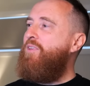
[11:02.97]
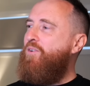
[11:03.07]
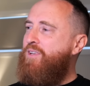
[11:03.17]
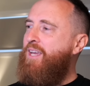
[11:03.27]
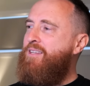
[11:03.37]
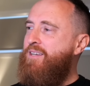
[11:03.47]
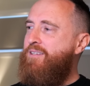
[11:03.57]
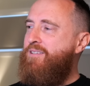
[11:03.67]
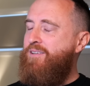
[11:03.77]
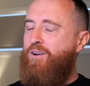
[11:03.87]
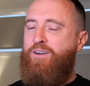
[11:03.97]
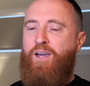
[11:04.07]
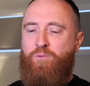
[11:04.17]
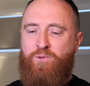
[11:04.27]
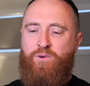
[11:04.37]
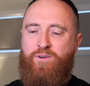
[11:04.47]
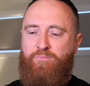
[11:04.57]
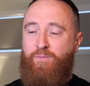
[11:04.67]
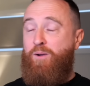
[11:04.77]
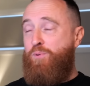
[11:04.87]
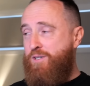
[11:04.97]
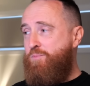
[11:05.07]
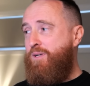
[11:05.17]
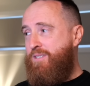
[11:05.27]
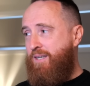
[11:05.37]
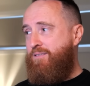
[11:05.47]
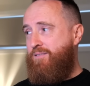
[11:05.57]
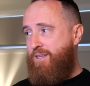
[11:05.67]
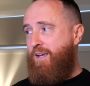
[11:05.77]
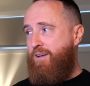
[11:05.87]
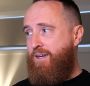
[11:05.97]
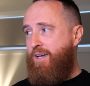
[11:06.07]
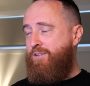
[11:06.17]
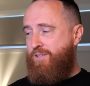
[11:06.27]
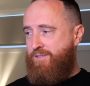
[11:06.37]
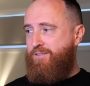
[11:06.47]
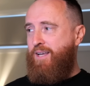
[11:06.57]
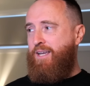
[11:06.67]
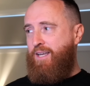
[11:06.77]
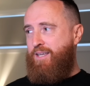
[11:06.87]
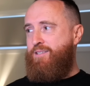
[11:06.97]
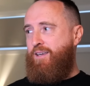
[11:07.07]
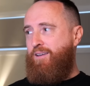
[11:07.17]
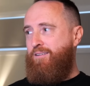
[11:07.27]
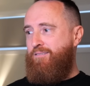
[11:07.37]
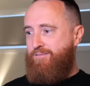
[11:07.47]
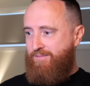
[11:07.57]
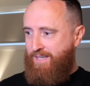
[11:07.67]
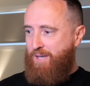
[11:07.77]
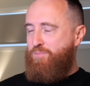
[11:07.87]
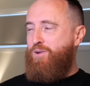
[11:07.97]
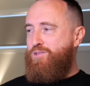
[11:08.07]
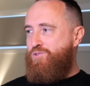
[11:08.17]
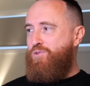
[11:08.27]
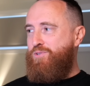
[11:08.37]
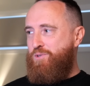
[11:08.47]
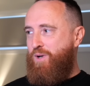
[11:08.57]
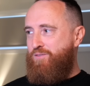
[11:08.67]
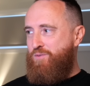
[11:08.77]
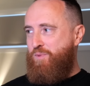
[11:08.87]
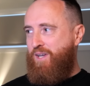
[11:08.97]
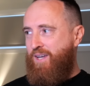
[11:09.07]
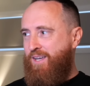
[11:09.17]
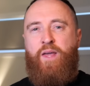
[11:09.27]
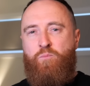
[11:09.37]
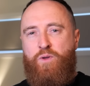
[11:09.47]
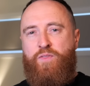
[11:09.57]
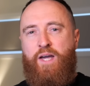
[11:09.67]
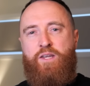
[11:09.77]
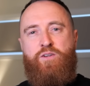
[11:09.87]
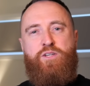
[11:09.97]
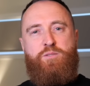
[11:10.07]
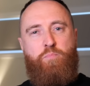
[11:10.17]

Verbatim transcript: You're a dentist. Okay, well look, I brushed my teeth today, okay? Just take it easy. Keep those drills away from me. And with that, you're just